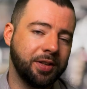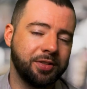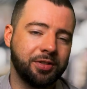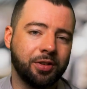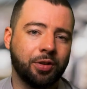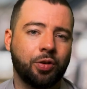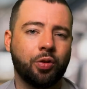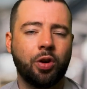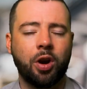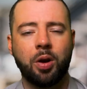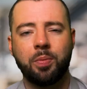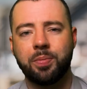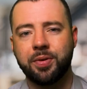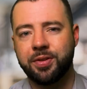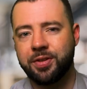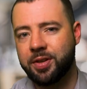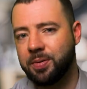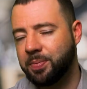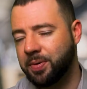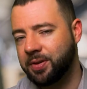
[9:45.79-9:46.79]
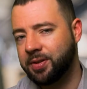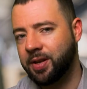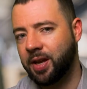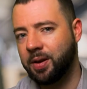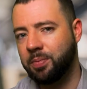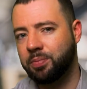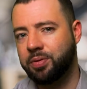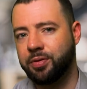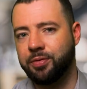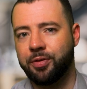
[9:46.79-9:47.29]
is that
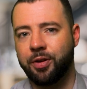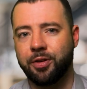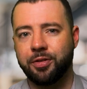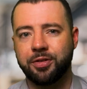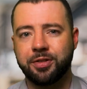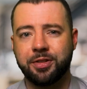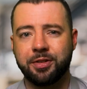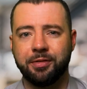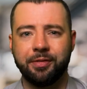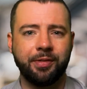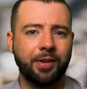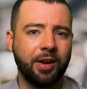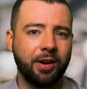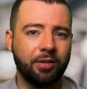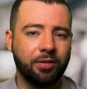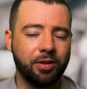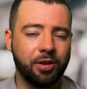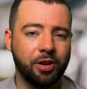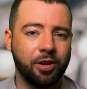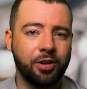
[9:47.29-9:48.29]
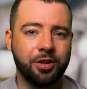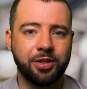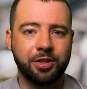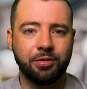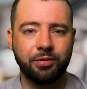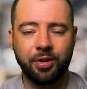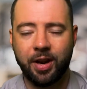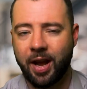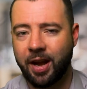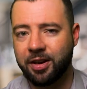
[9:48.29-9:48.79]
cryoprecipitate provoked severe
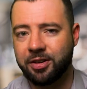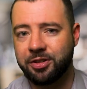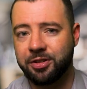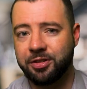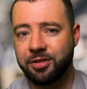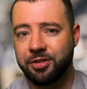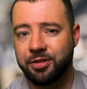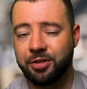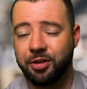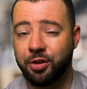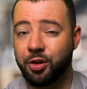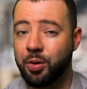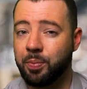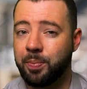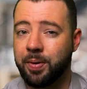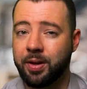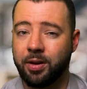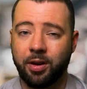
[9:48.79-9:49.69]
allergic reactions that could be